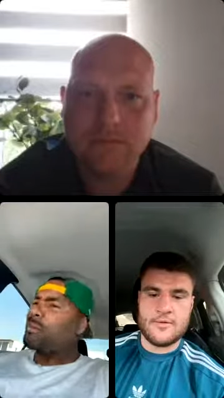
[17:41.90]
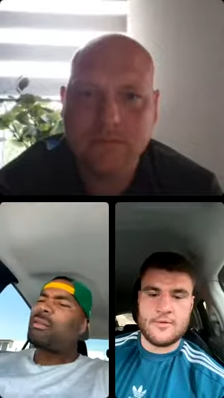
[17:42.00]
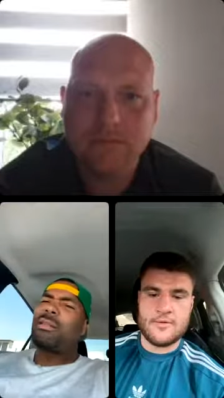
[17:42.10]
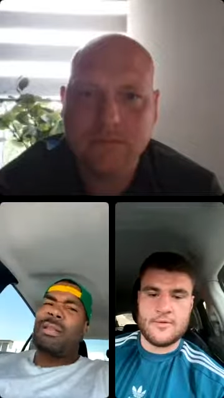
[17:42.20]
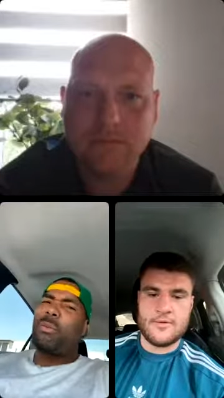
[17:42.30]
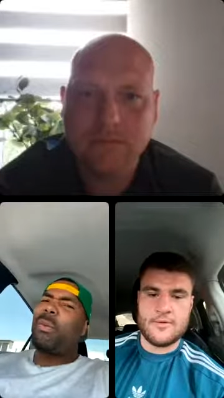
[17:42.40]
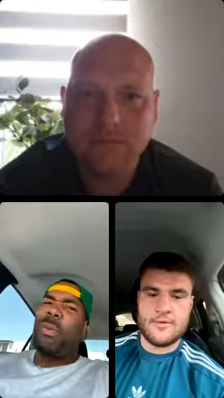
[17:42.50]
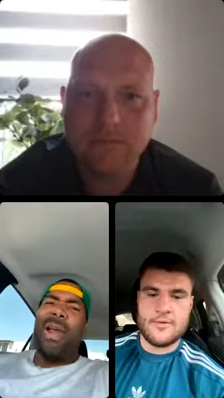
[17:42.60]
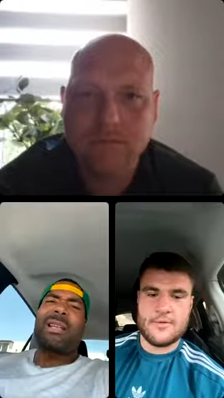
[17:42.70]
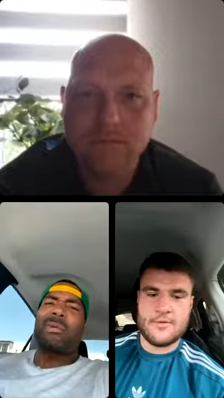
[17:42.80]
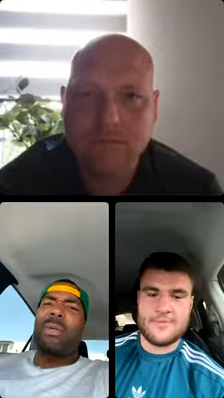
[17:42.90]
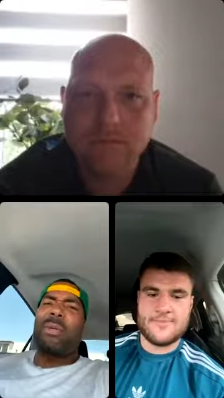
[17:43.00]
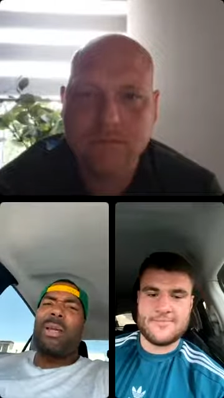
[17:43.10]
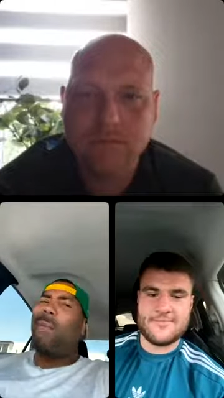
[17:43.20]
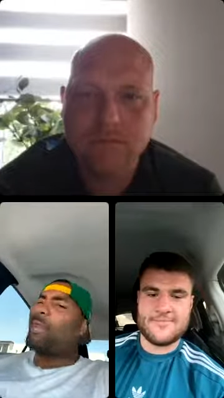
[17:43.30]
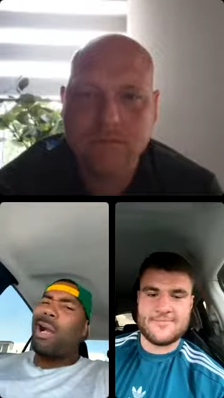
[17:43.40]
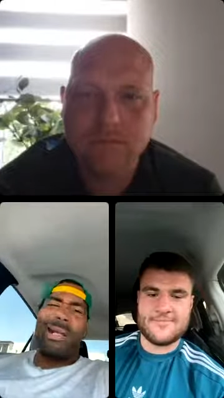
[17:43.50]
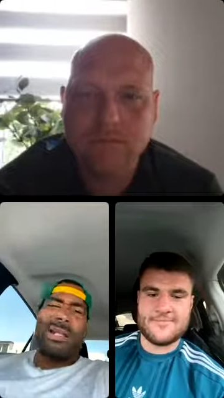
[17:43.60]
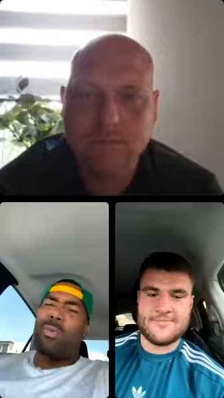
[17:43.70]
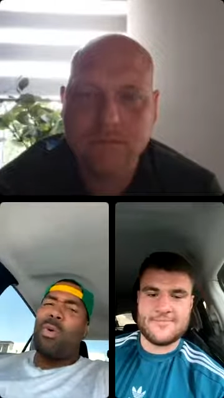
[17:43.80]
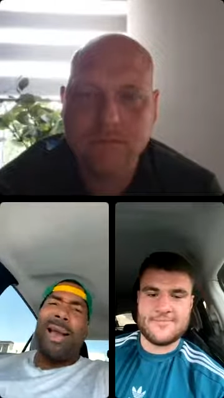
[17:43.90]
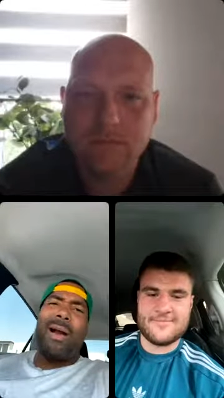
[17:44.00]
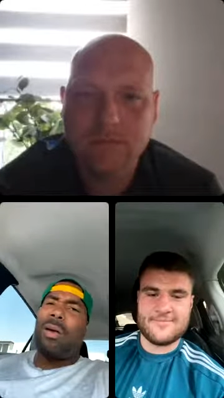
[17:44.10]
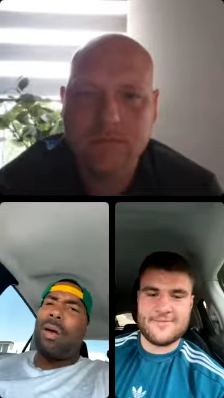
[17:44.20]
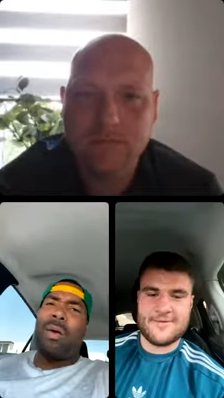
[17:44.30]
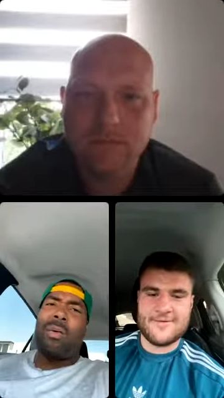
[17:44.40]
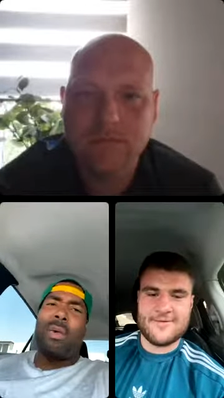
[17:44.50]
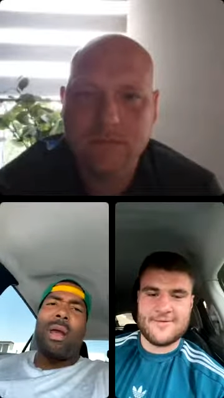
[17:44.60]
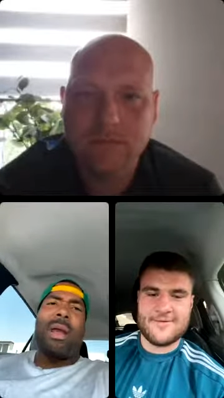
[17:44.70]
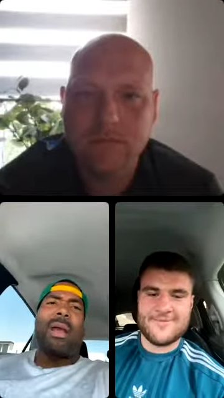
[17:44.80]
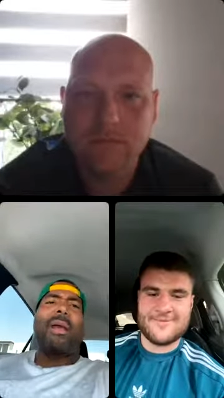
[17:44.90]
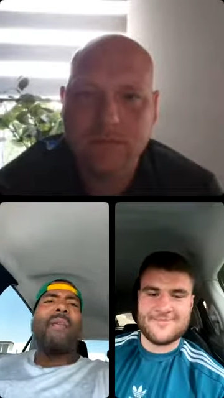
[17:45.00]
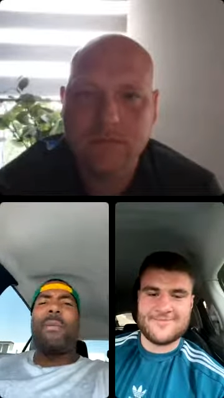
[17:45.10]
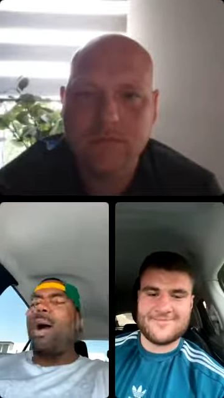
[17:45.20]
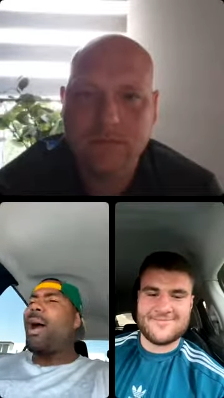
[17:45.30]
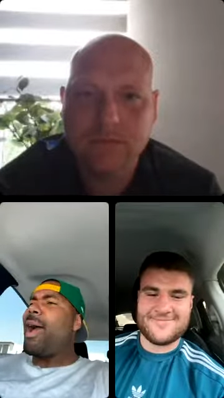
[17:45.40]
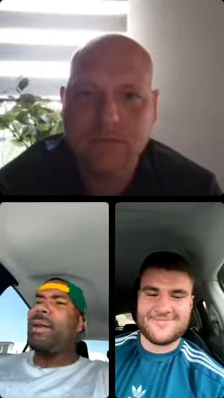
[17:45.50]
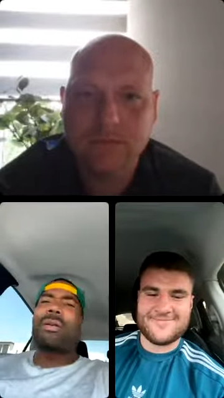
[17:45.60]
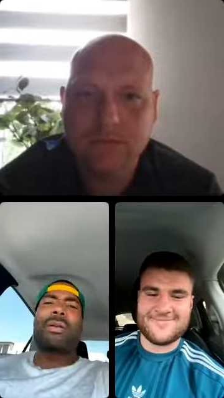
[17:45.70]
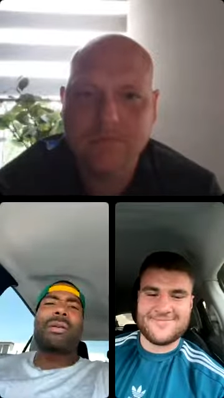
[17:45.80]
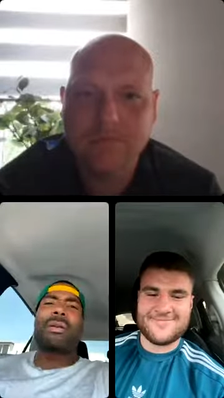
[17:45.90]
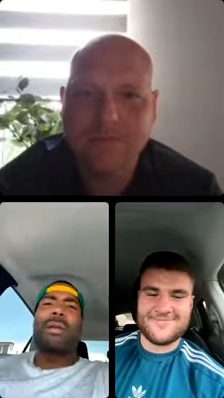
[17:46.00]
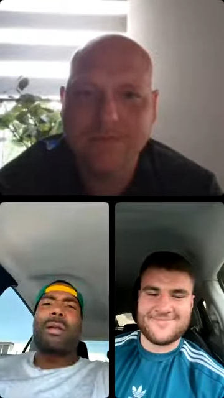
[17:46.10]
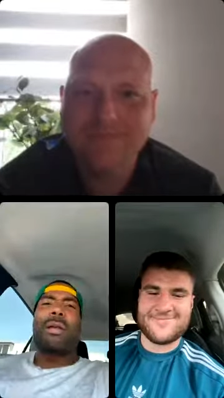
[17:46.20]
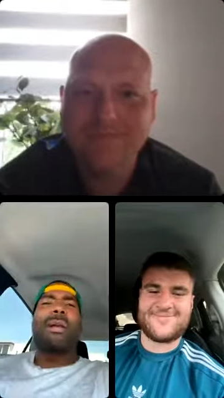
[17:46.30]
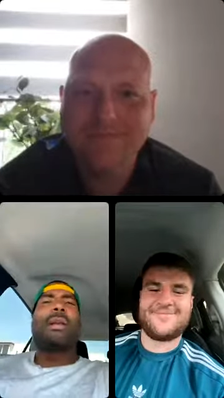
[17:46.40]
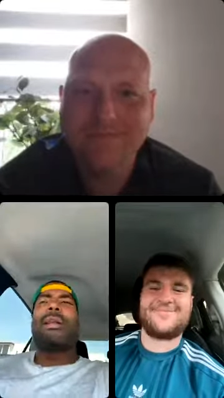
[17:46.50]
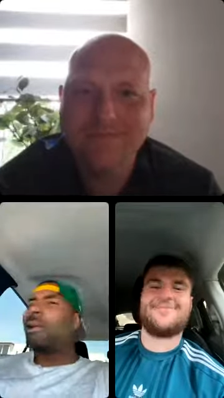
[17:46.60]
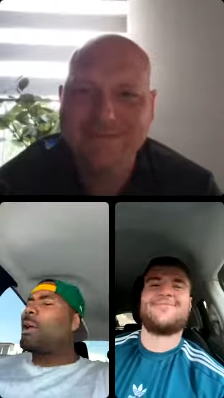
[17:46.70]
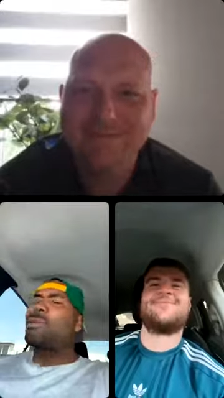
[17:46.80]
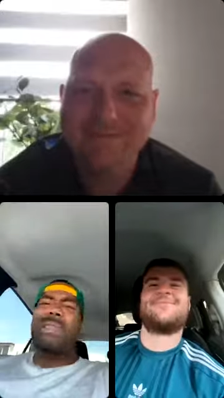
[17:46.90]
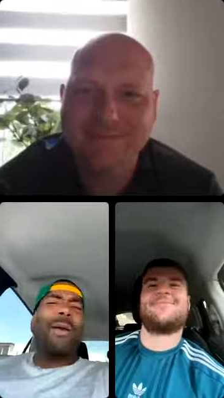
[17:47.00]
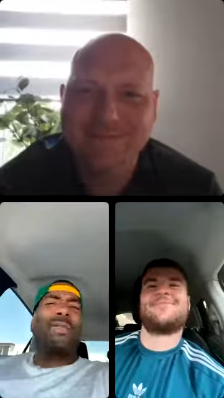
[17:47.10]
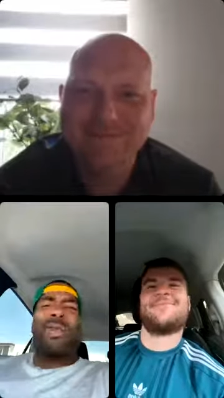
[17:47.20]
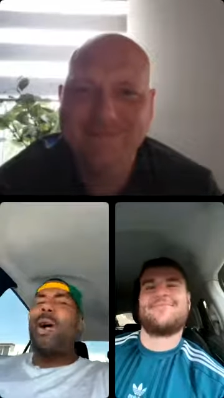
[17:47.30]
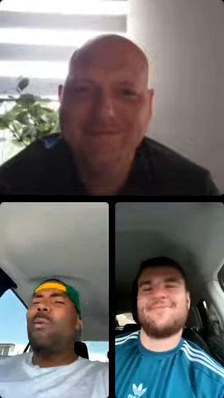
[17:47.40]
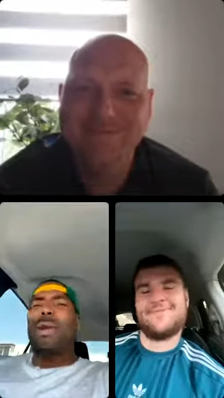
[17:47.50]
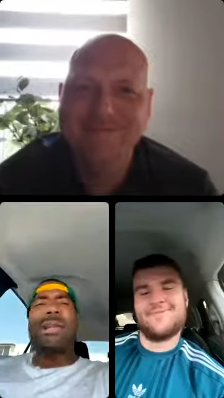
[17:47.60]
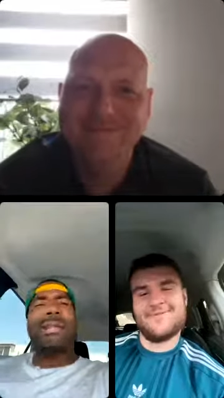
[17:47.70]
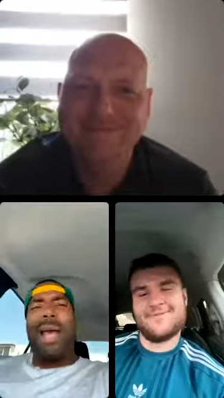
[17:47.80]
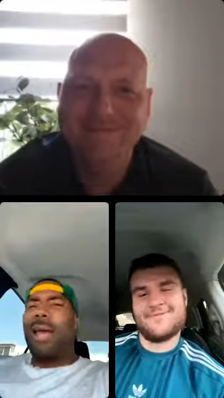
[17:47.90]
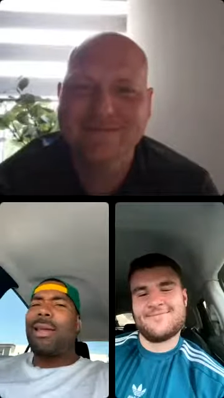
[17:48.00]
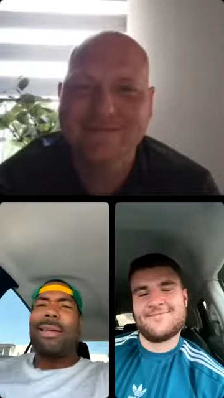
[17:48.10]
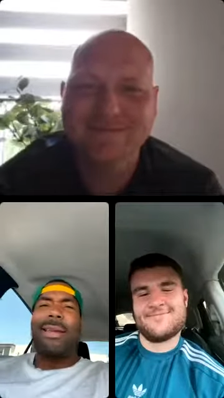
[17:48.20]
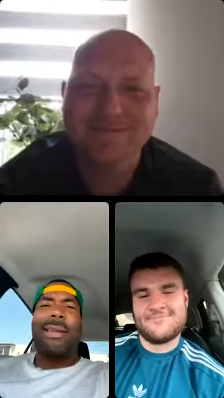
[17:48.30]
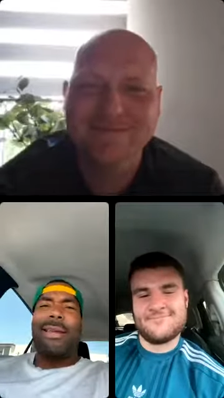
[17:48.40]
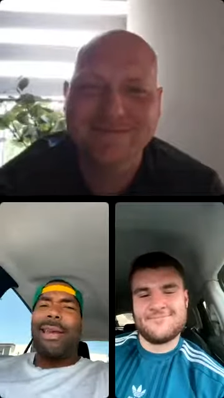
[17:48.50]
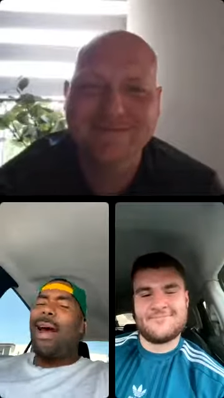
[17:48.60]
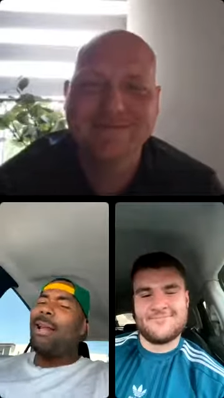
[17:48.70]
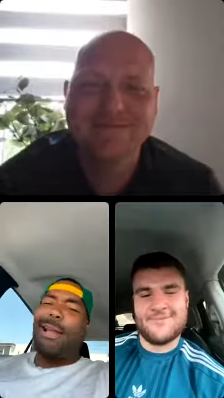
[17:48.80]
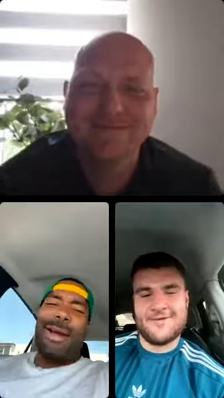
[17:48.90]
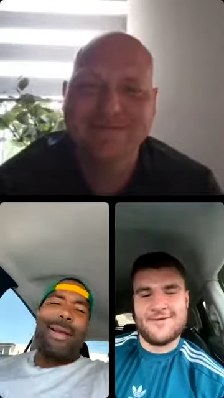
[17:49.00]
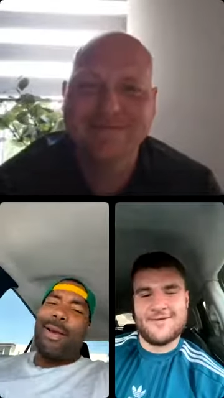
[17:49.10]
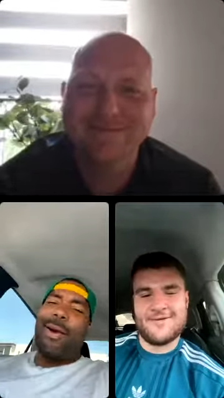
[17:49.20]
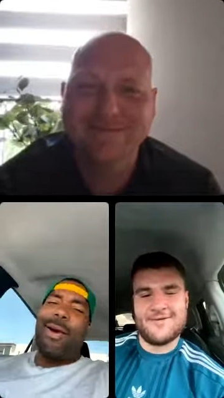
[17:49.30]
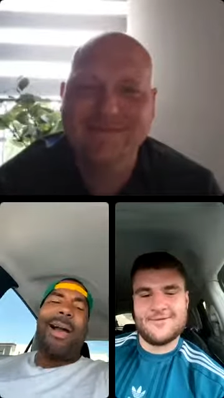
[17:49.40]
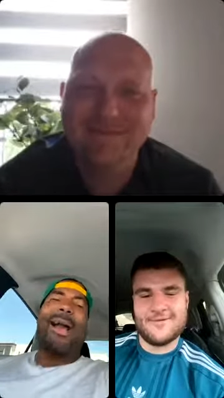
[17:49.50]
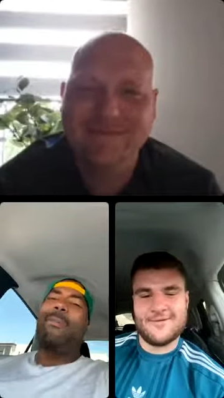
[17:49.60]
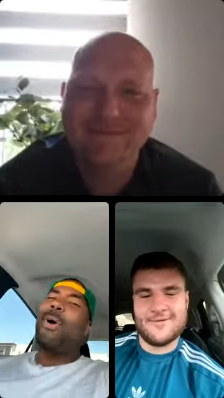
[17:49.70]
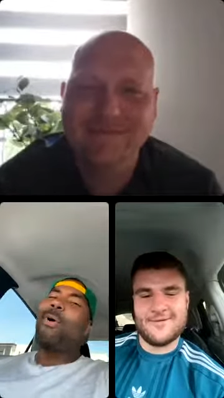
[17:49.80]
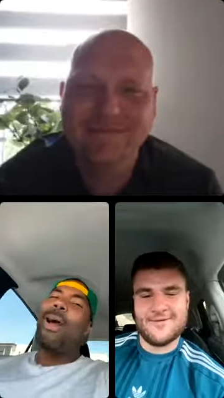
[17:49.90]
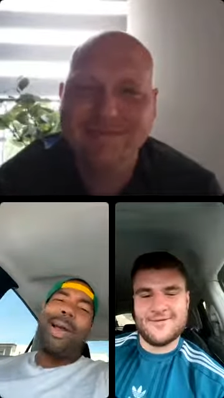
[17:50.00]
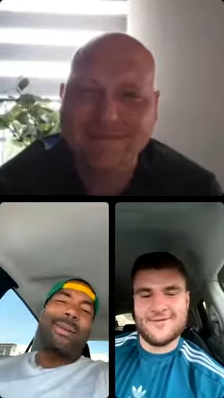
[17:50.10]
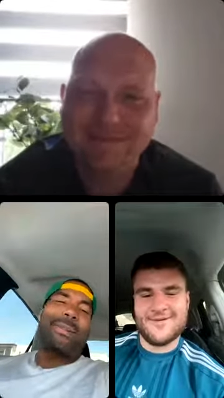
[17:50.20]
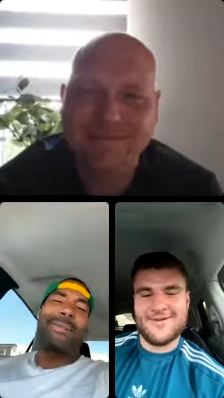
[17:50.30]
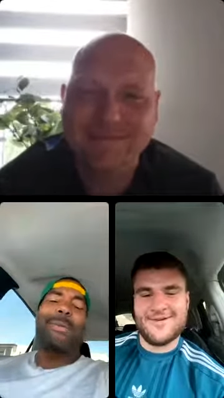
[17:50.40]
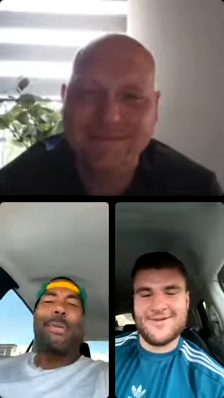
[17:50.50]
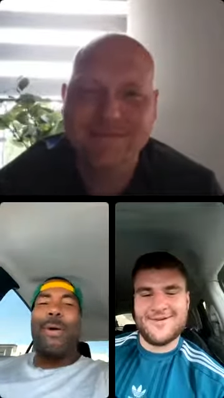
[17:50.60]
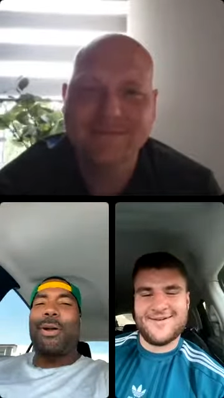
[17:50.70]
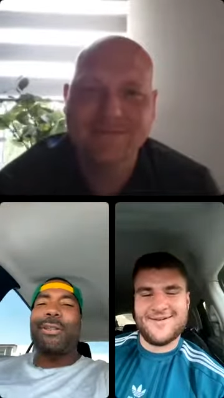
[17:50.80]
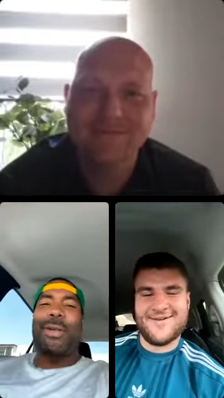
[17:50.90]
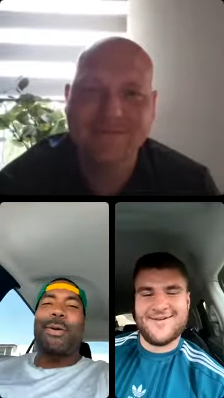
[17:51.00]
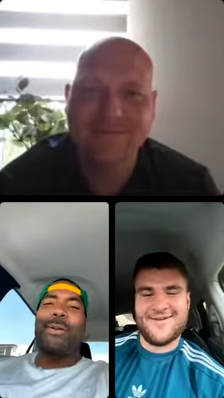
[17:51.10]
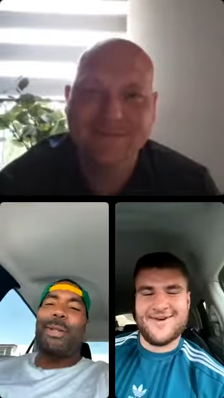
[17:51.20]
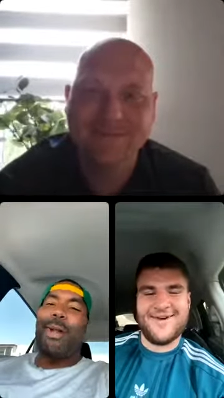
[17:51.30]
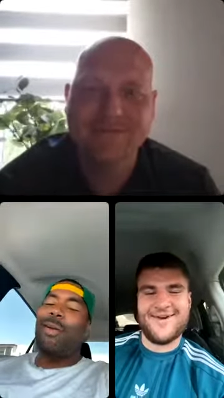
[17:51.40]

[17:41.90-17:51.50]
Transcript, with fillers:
Speaker 1: just be patient with me. I'm knocking this boy out cold. And for my haters, come say what y'all want to say. I love y'all. I got more haters and supporters, so you know